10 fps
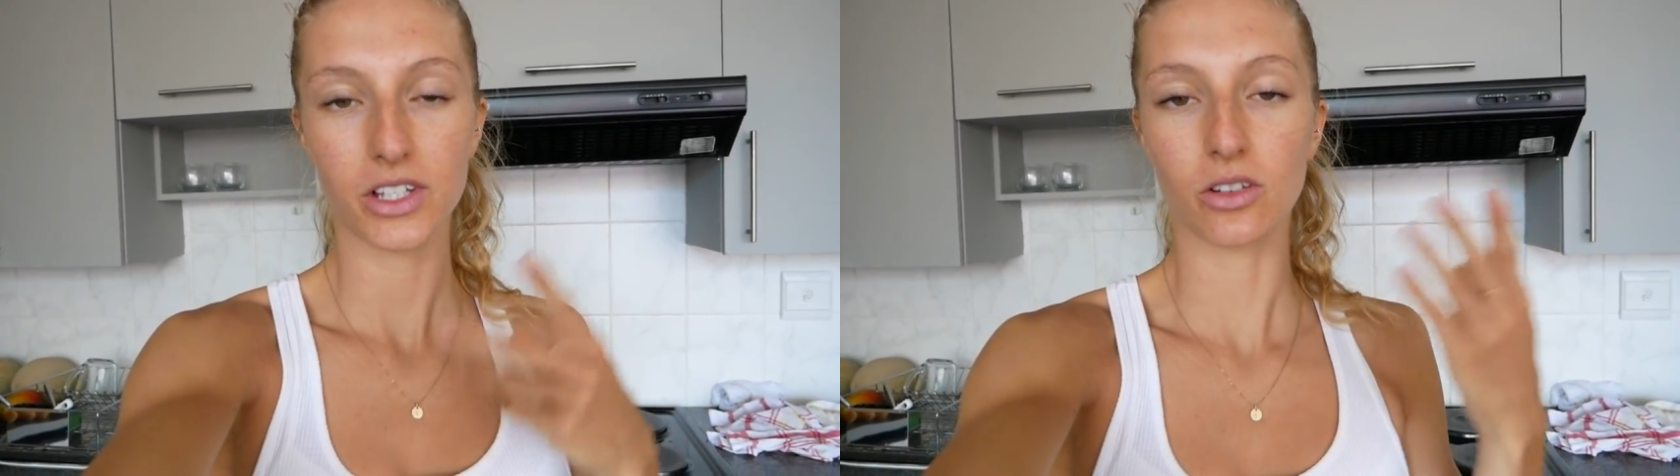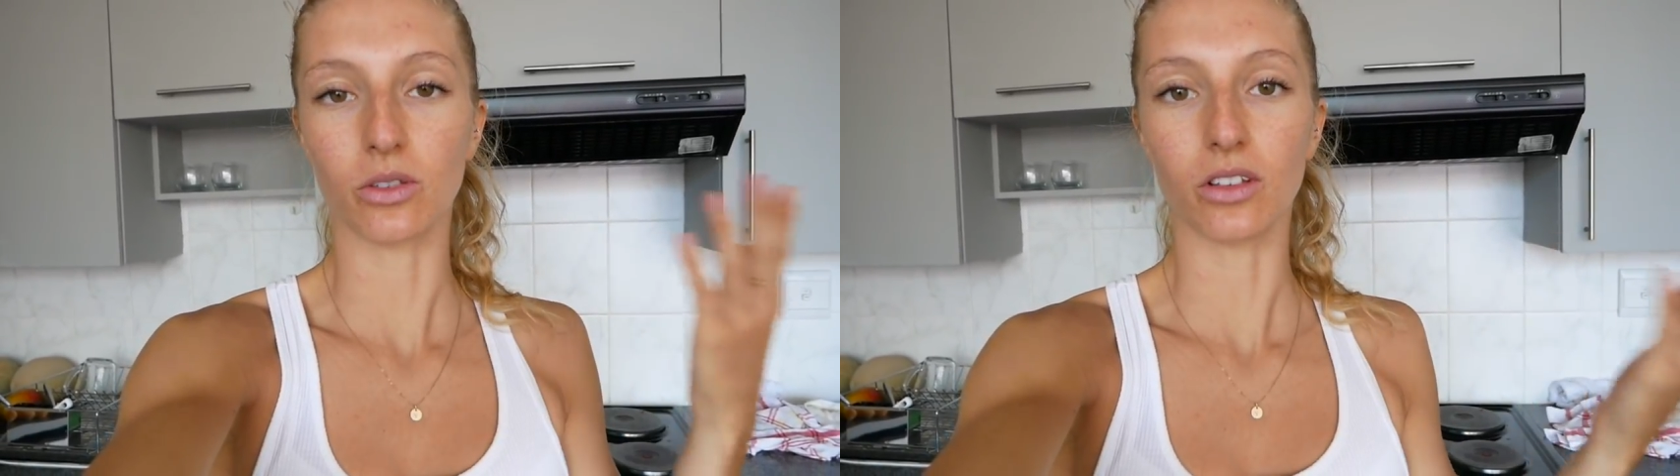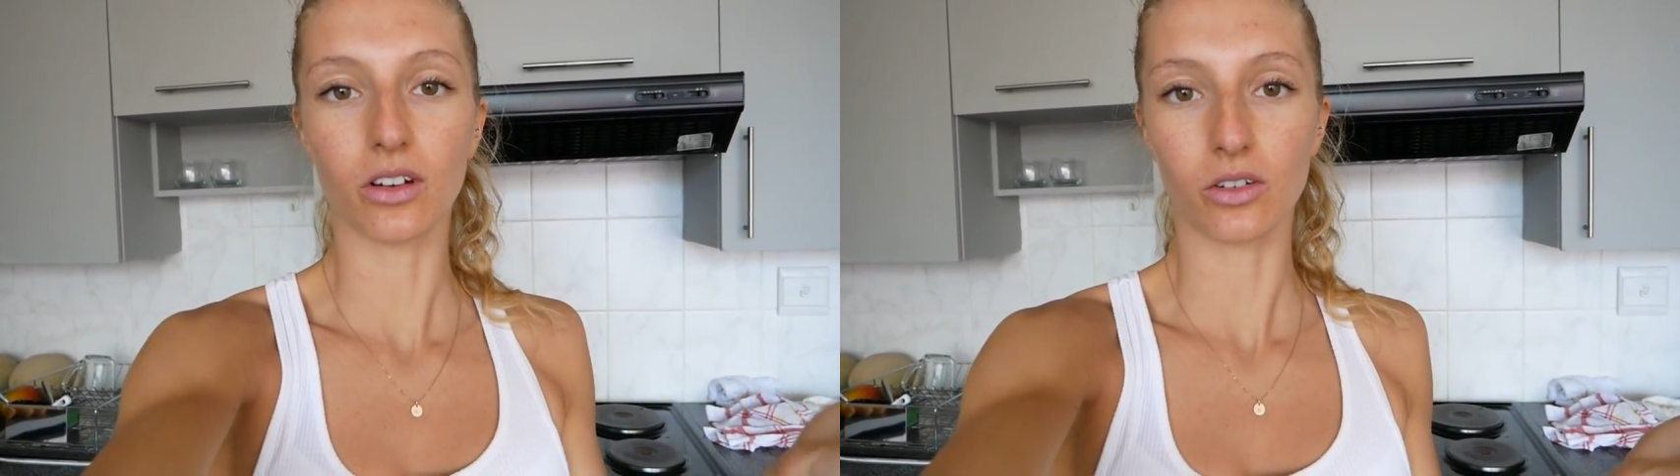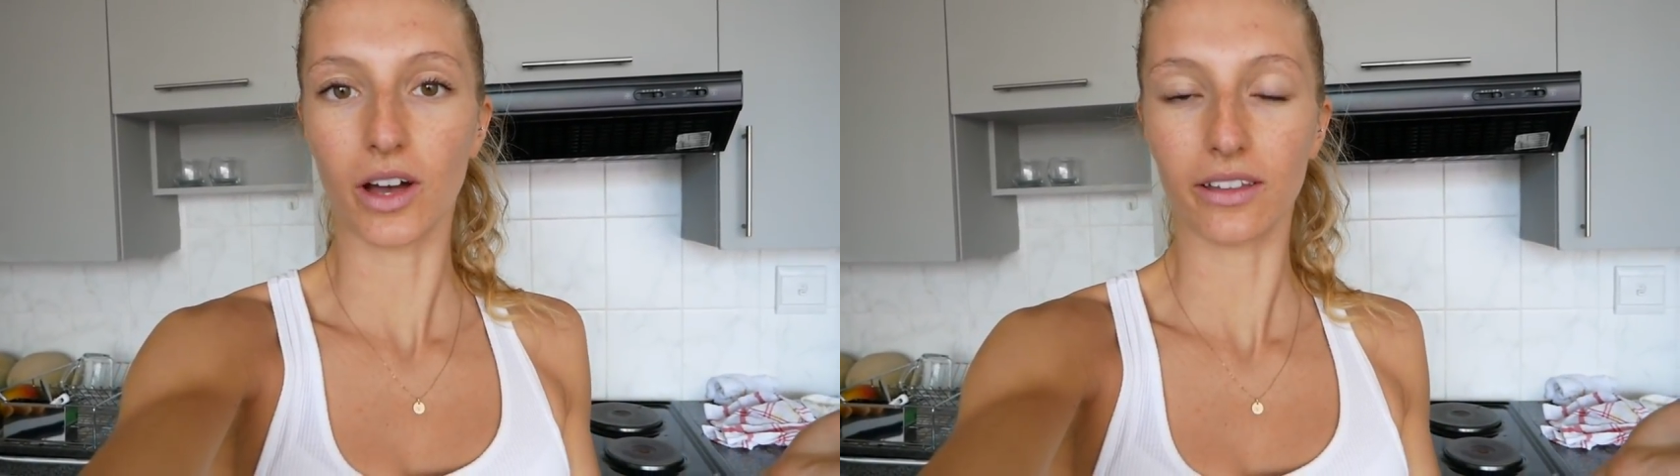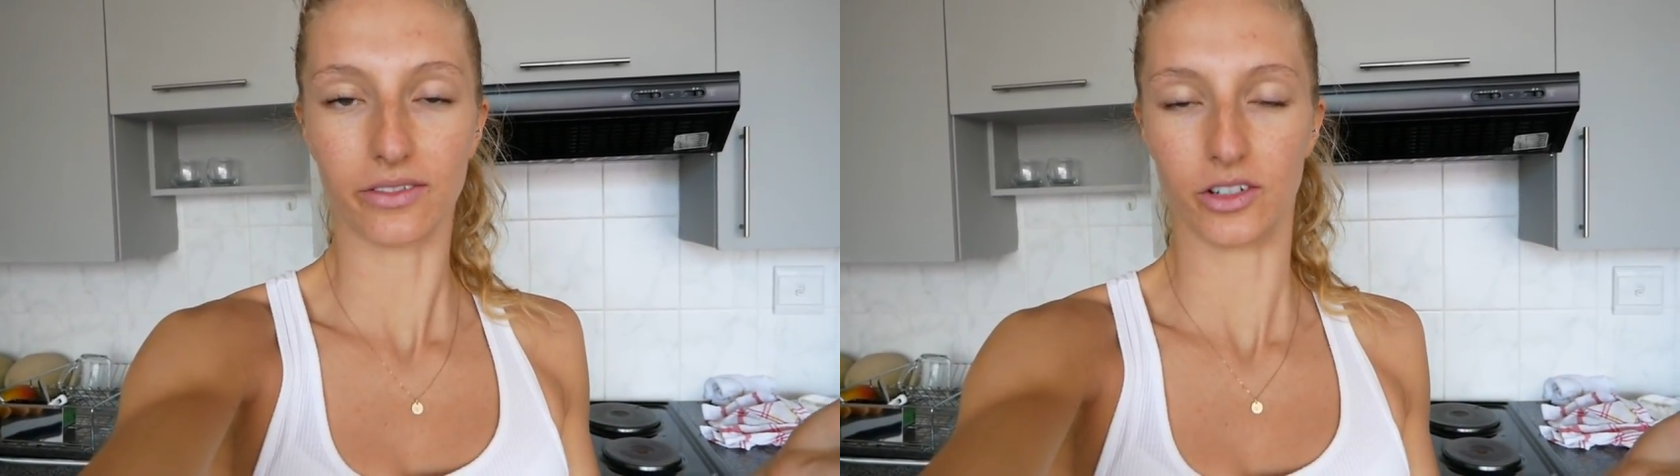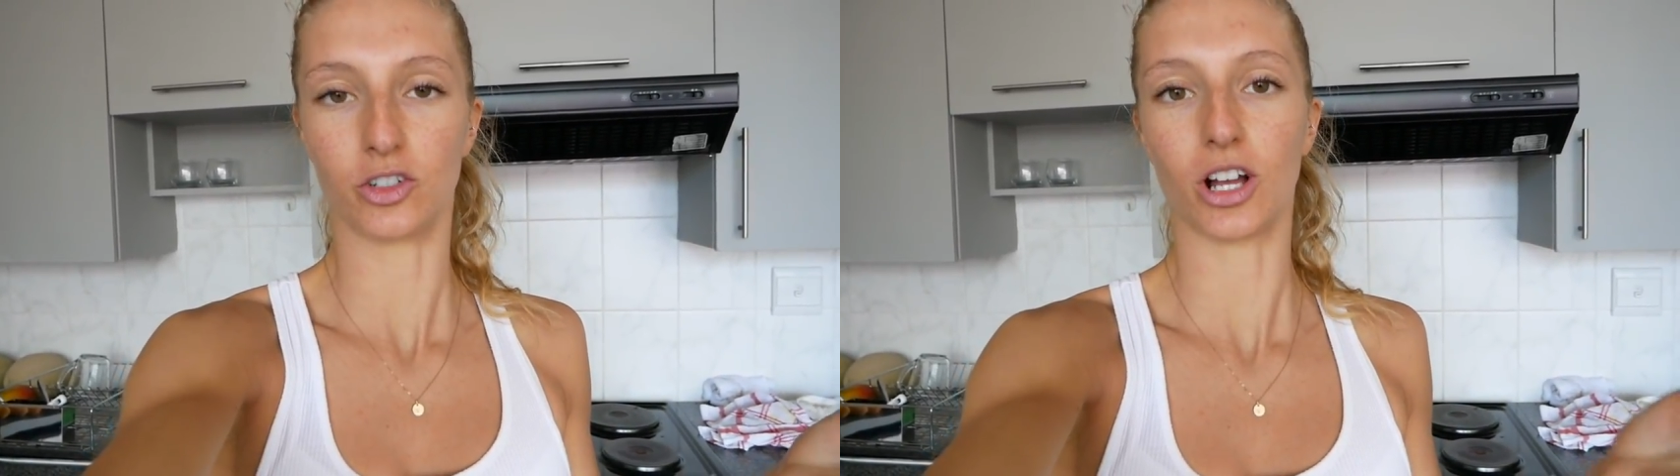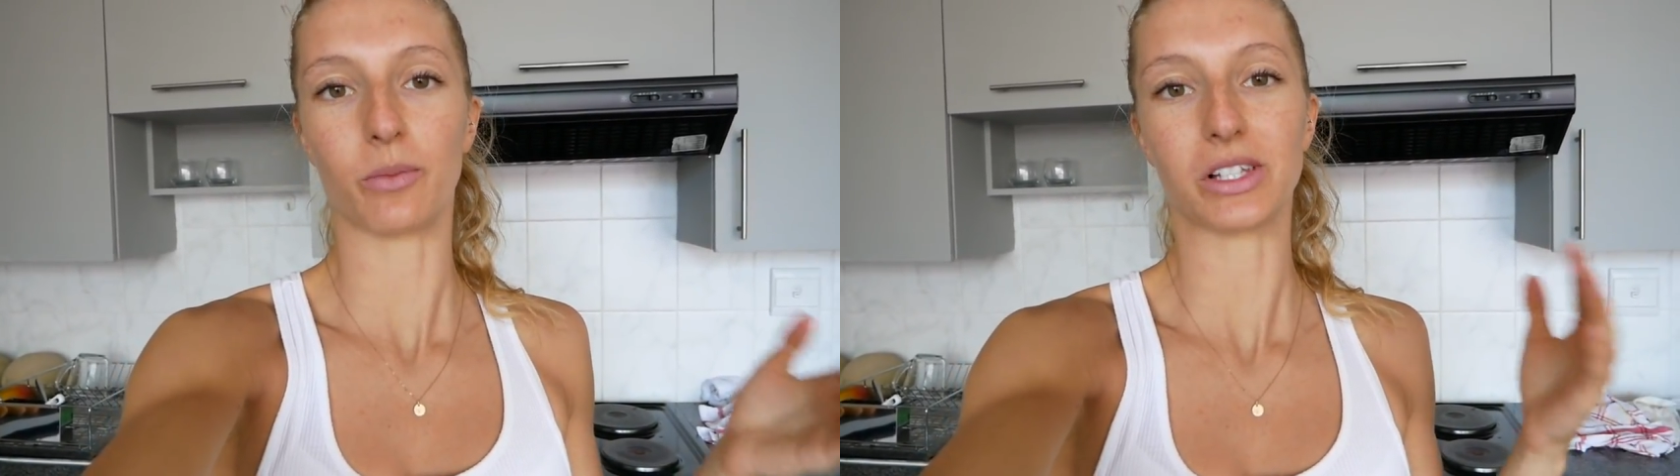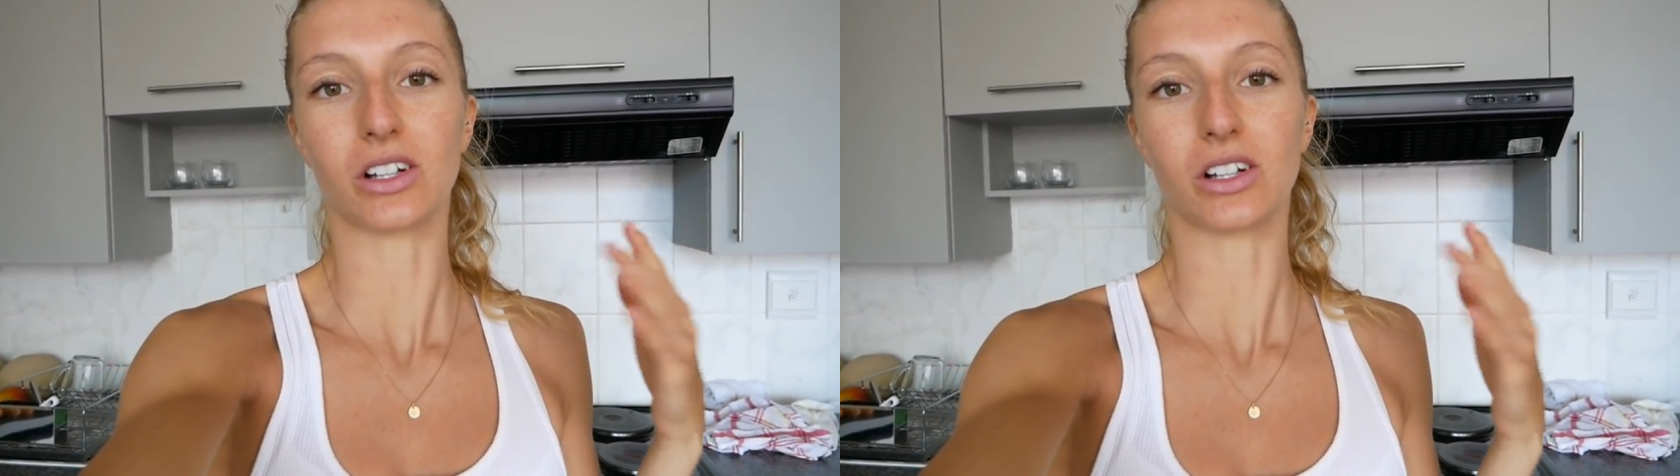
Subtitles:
So the local health food shop is